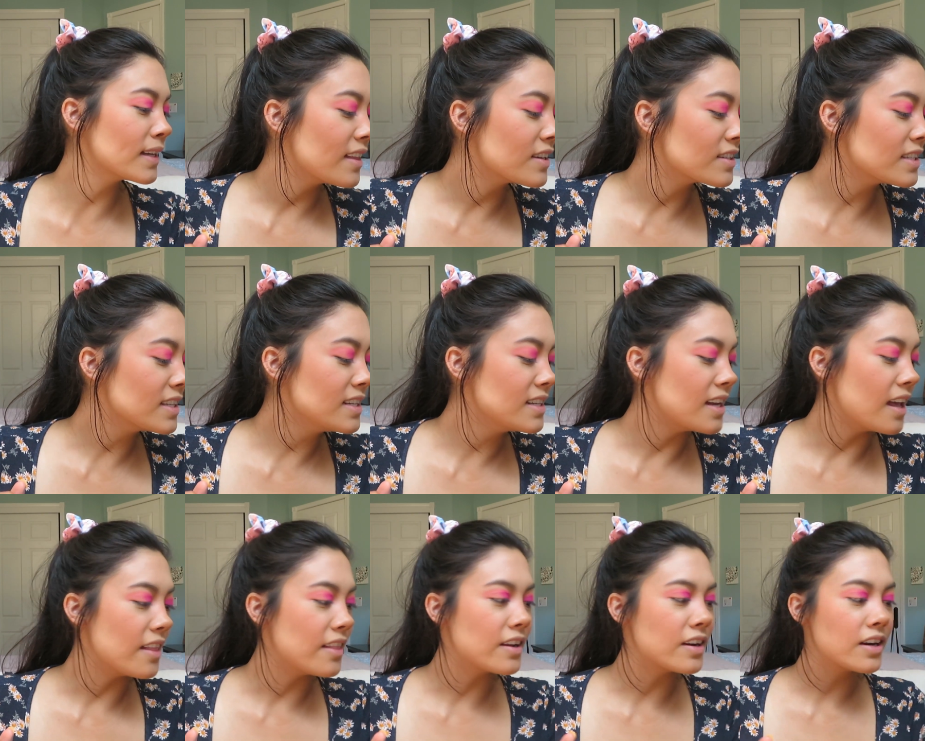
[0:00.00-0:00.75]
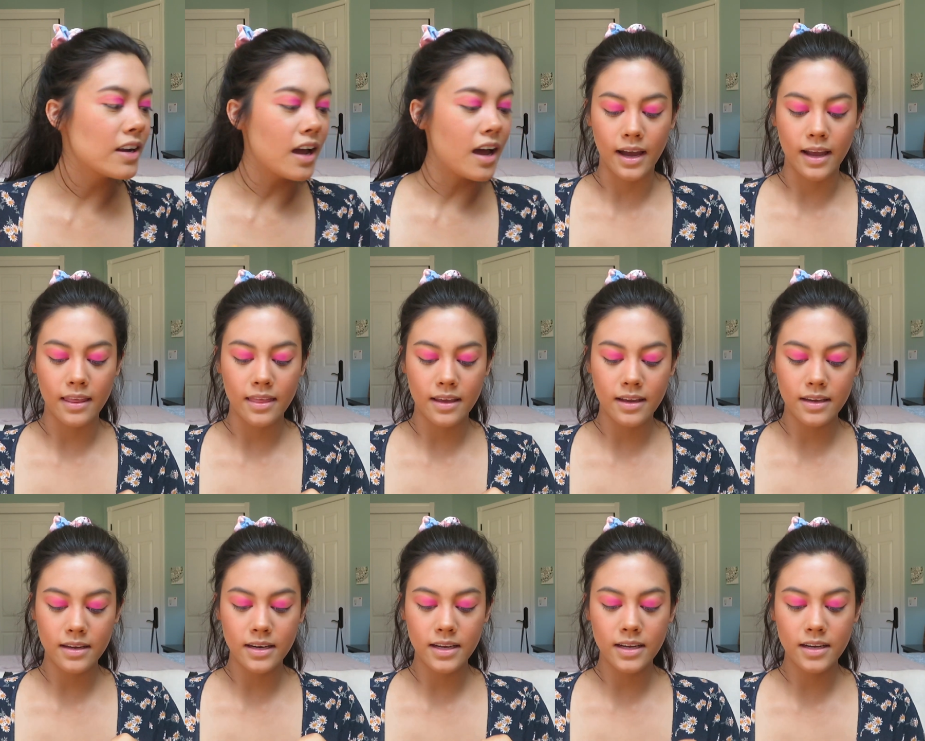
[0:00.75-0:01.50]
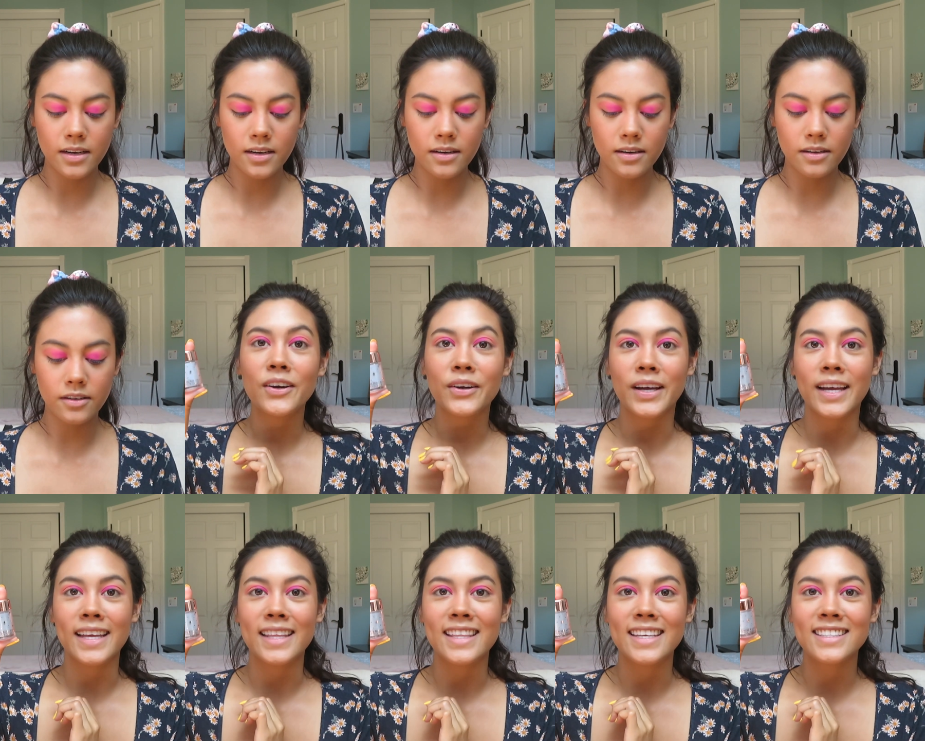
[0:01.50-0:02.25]
There's another eye thing in here.
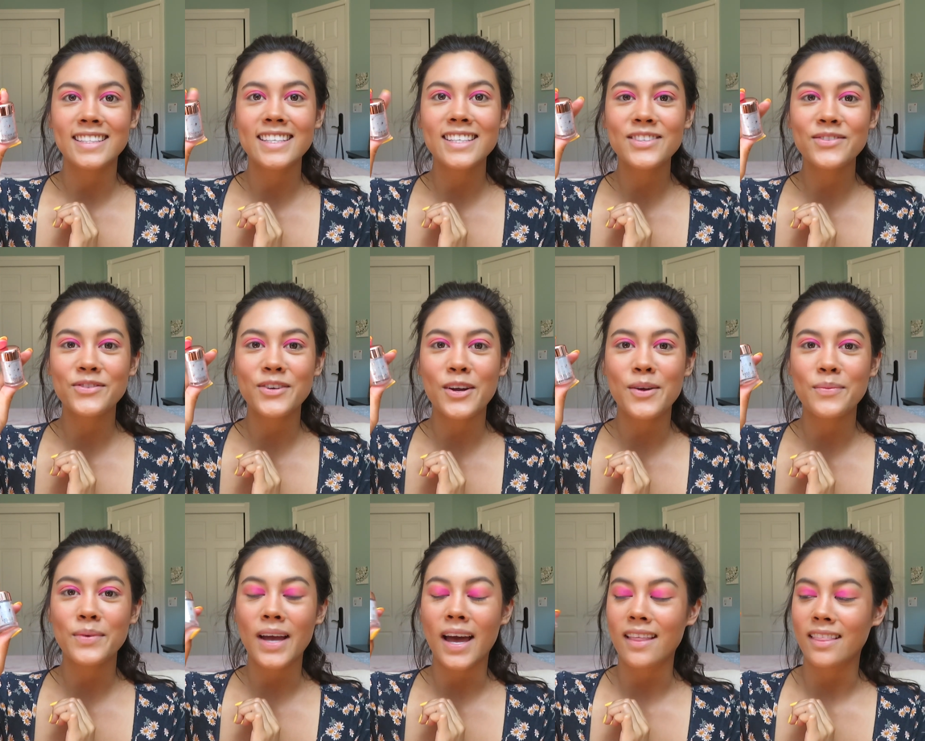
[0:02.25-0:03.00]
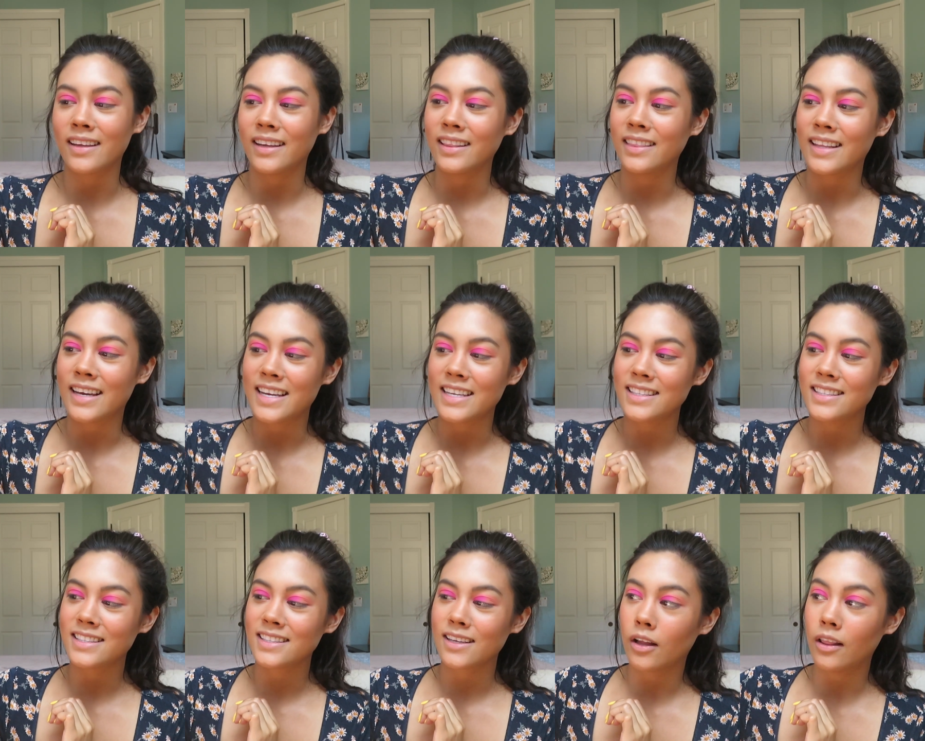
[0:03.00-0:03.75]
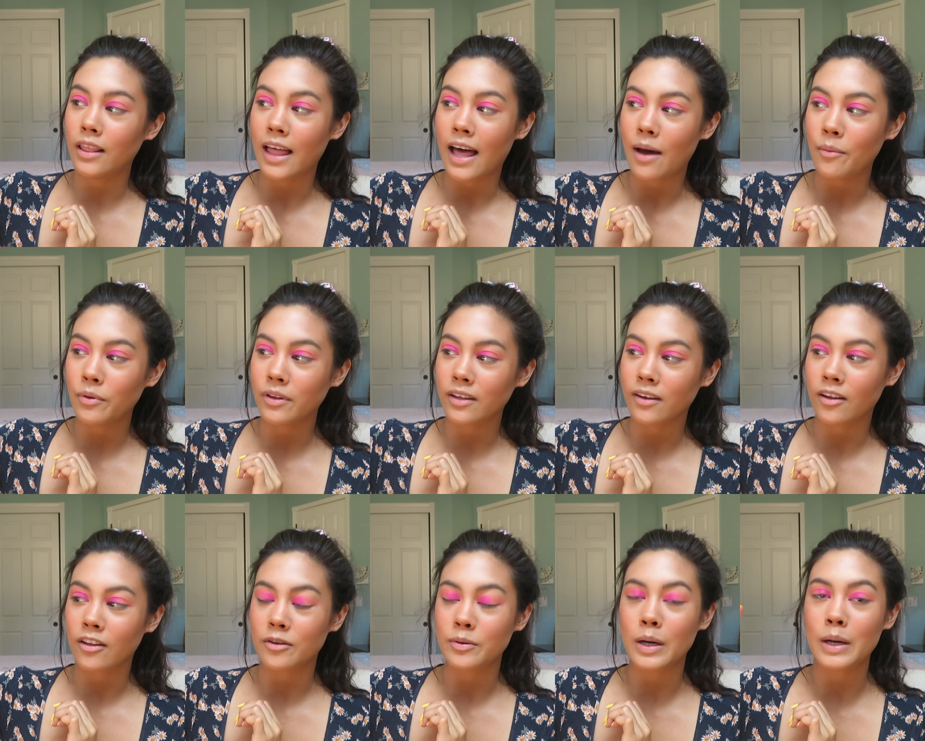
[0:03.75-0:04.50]
Okay, this is from Kathleen Light's collab with
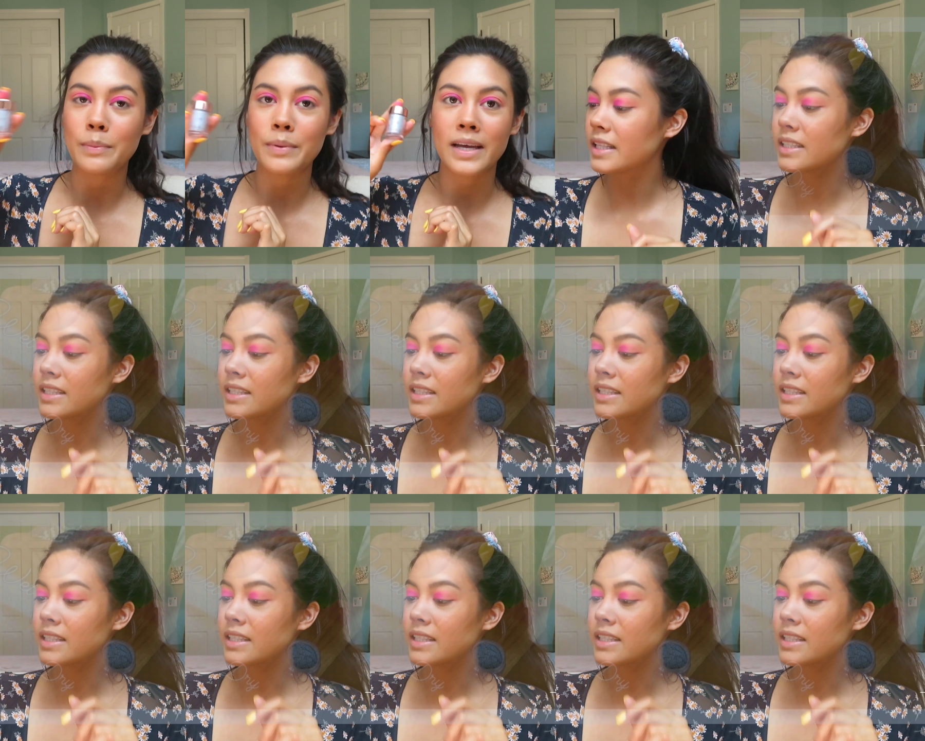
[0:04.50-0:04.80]
Colourpop.